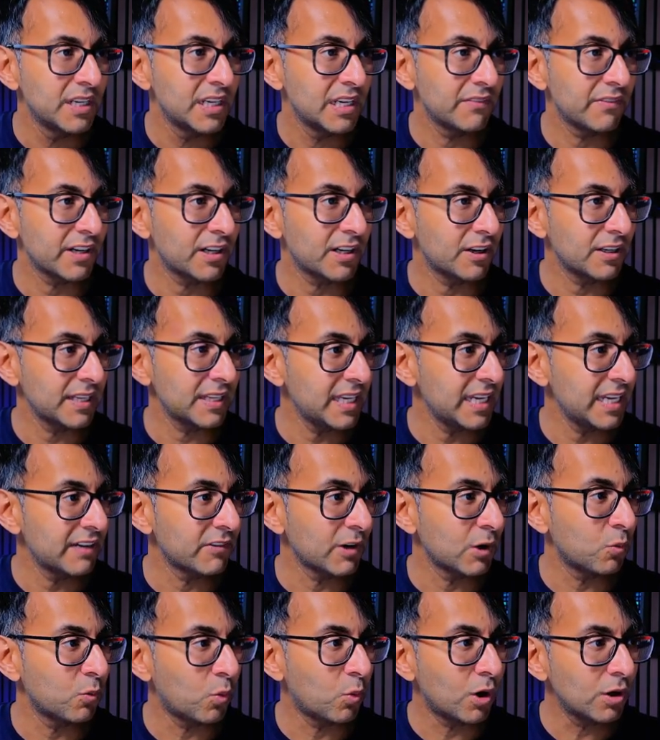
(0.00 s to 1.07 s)
If I go to
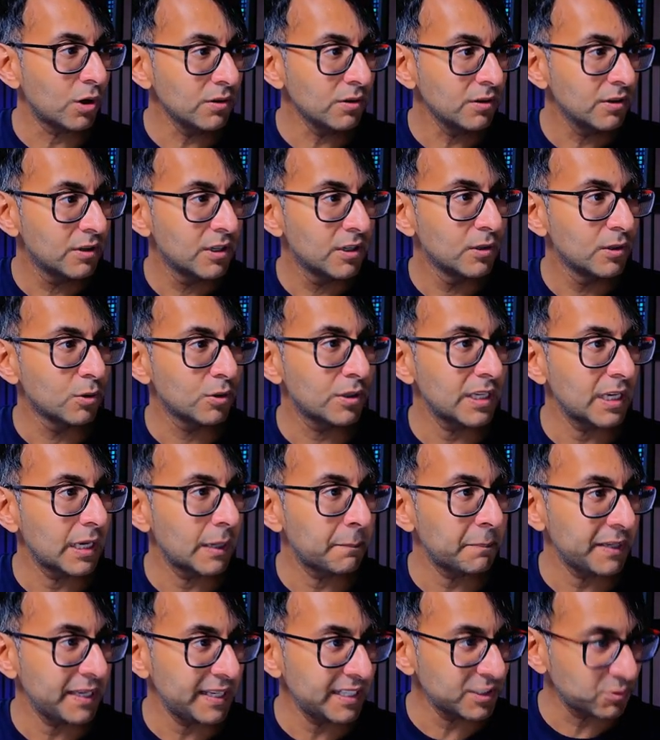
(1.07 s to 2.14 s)
Hero 1, look, it
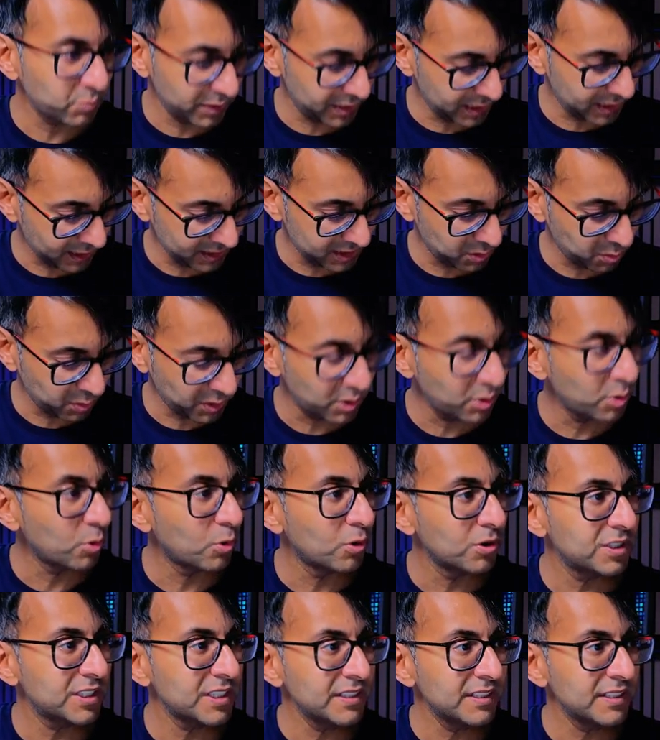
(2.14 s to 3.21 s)
appears. We go to
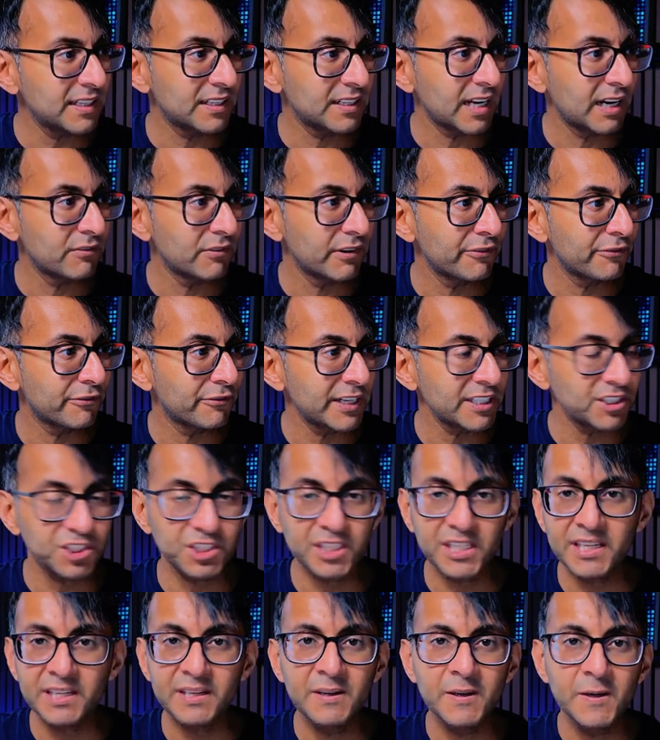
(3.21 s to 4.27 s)
Accordion and I refresh
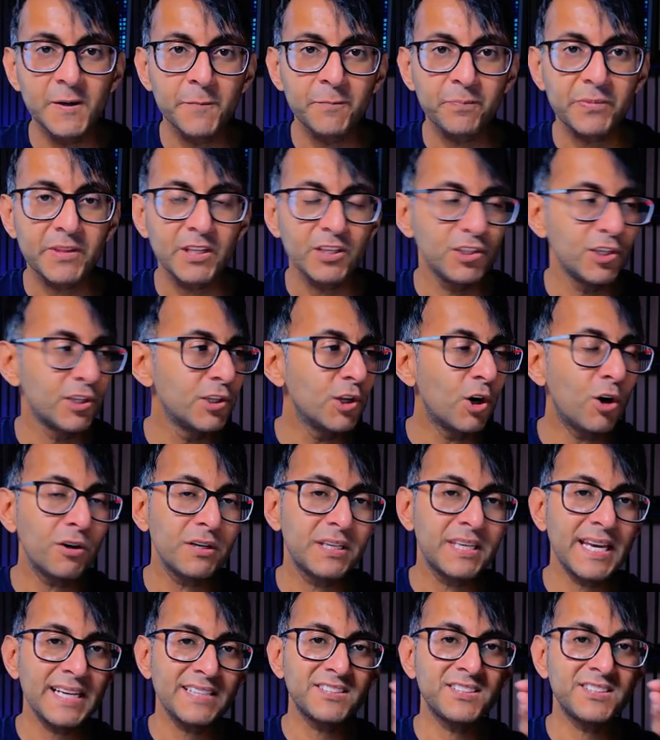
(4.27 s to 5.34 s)
it. You're not
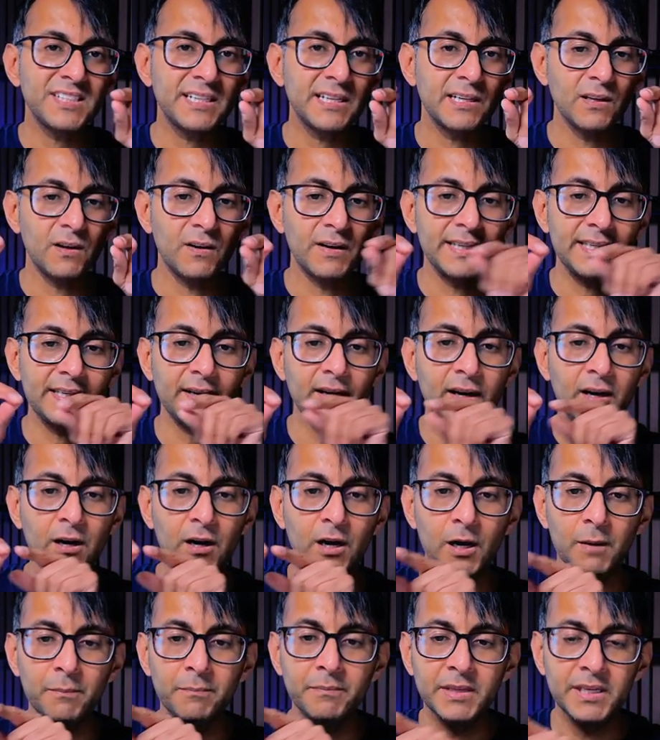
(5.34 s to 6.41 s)
getting like
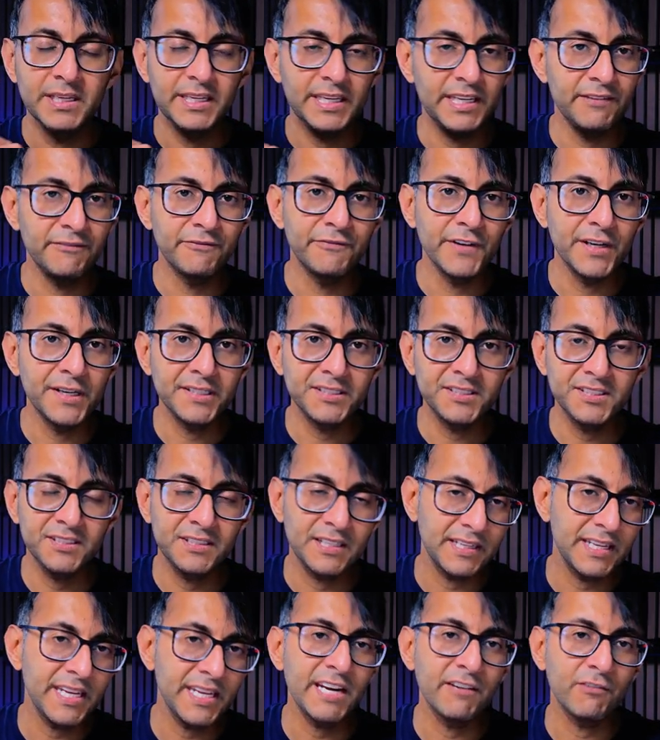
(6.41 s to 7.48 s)
um, inverted
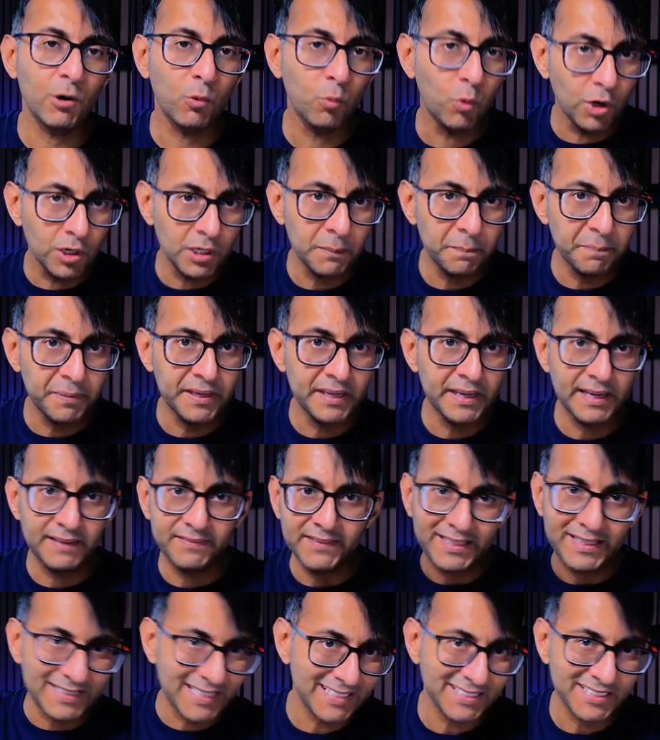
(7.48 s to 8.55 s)
and Hero 1 appear and
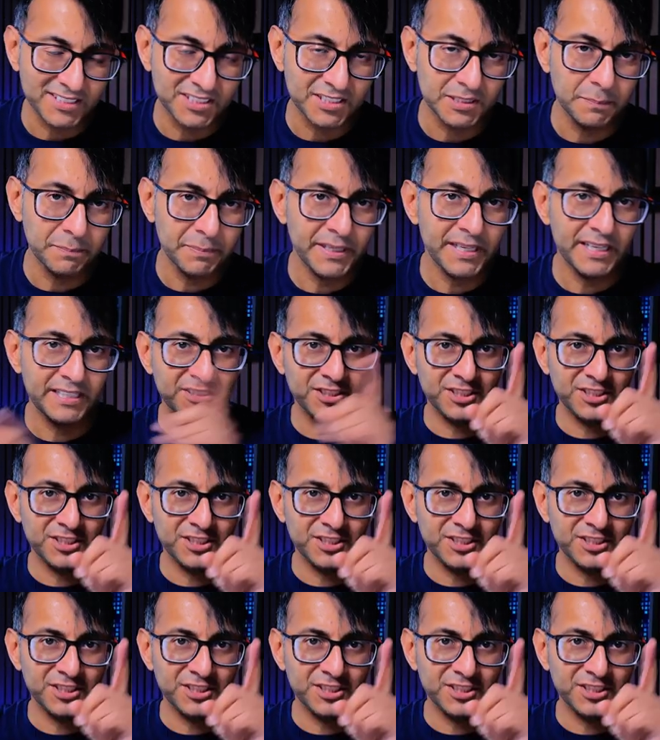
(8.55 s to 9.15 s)
then they disappear.